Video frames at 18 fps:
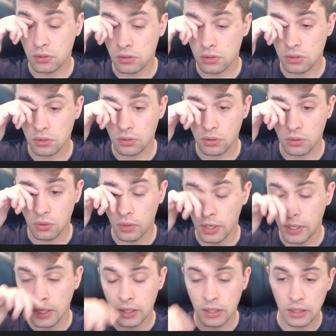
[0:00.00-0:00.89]
so
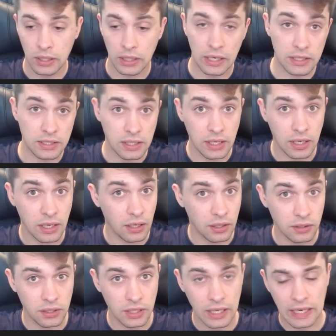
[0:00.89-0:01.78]
classical
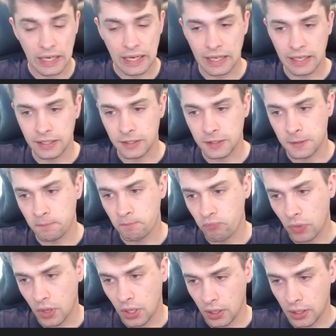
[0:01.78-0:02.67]
declined
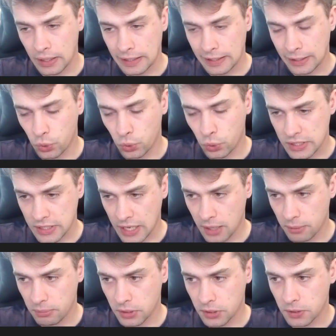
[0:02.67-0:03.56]
queen's
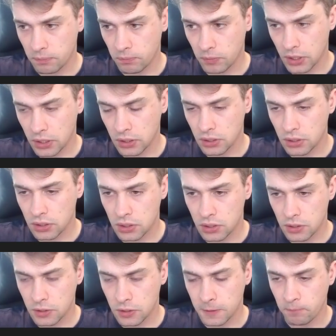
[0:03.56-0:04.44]
gambit, and
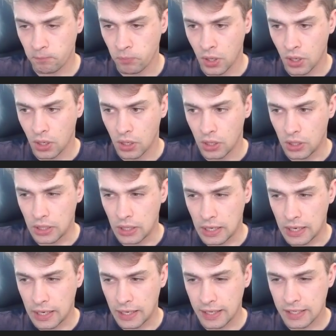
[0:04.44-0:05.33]

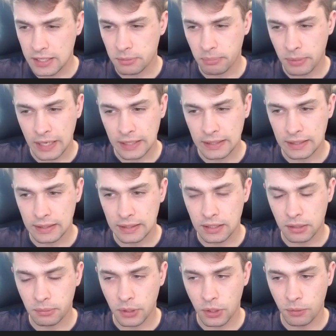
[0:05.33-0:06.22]
I expected
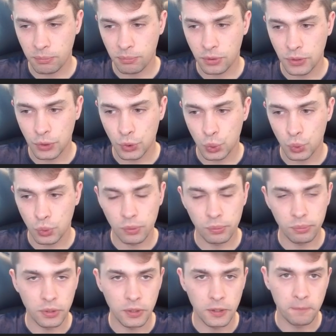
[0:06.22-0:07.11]
that my opponent would
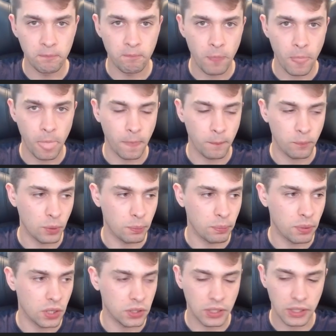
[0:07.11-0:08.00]
be
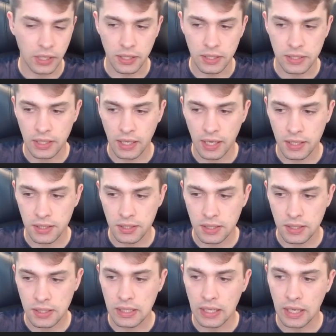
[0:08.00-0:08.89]
prepared against
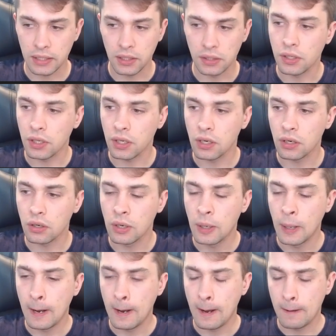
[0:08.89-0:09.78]
a6 line in here,
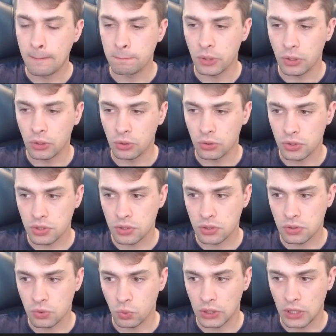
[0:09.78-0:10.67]

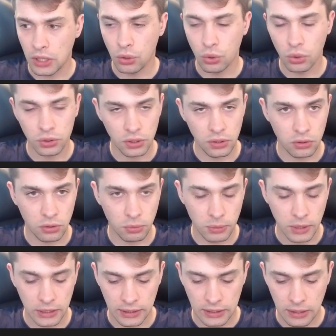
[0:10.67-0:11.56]
because when I looked into
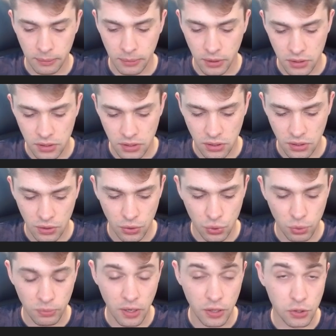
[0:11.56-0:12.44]
my database,
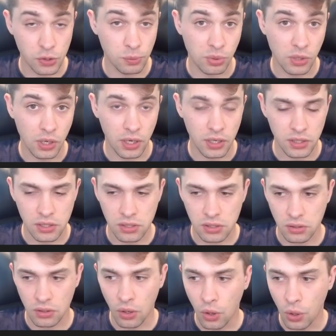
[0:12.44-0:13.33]
to my surprise,
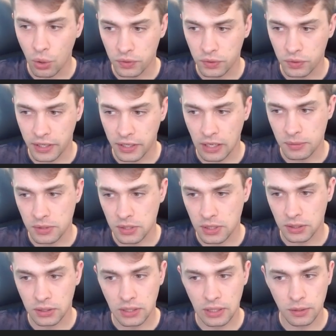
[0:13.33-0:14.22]
all of the games
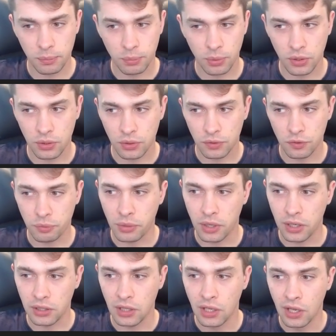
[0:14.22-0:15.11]
at that point of
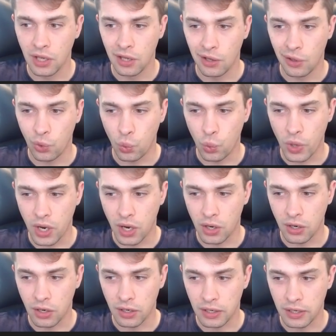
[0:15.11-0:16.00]
mine
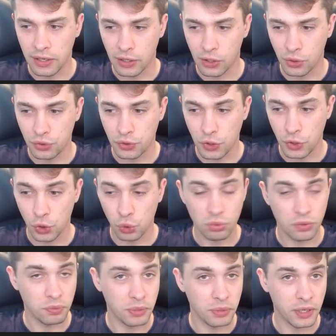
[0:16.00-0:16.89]
were continued
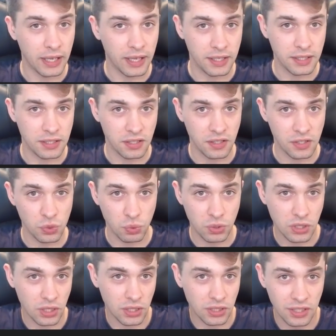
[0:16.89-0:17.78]
with my a6, which
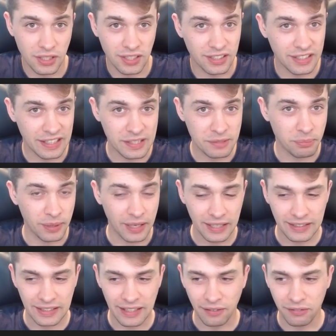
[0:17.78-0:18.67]
I didn't
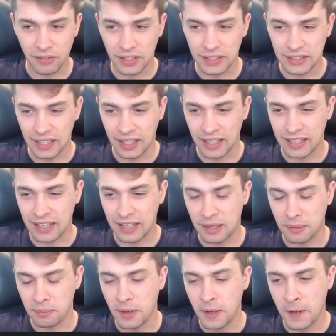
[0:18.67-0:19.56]
expect. I felt like I
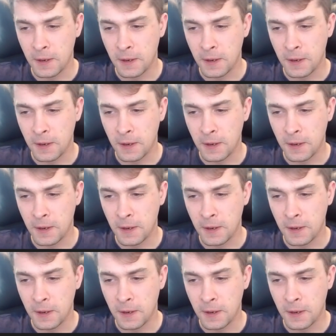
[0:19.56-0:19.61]
am